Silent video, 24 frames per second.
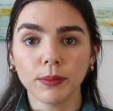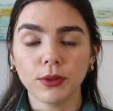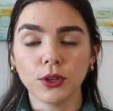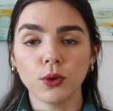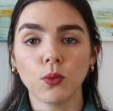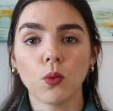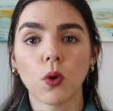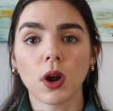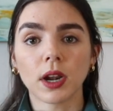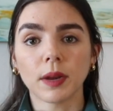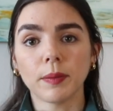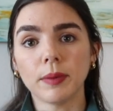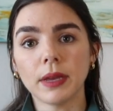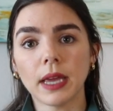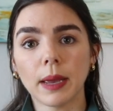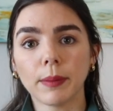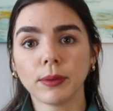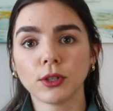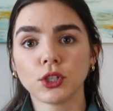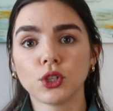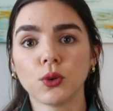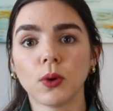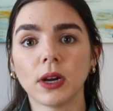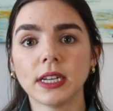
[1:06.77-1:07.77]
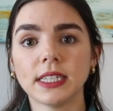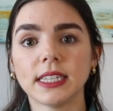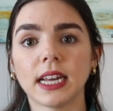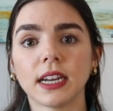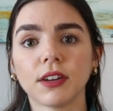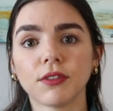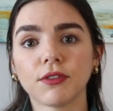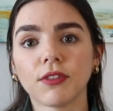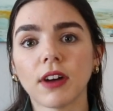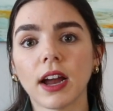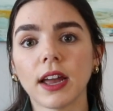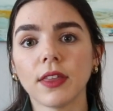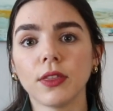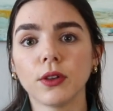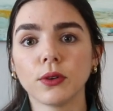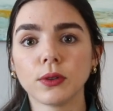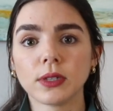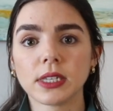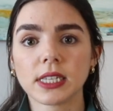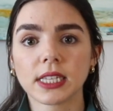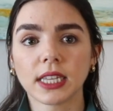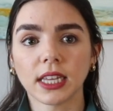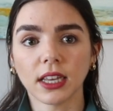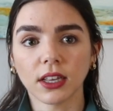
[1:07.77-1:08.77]
you want to be able to identify
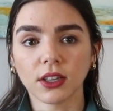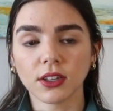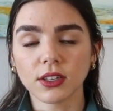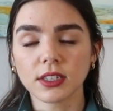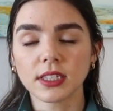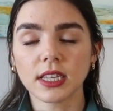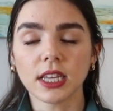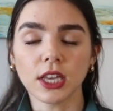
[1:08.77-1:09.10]
those skills